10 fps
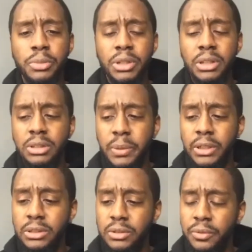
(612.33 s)
media
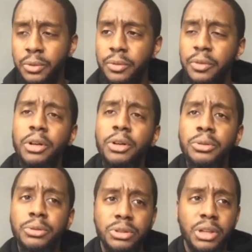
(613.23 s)
space, for, for
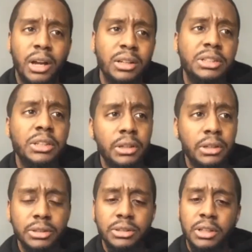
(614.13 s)
those, our
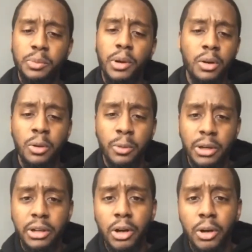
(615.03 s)
listeners, that's probably going to want to
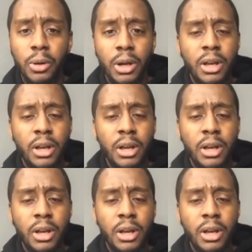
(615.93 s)
know,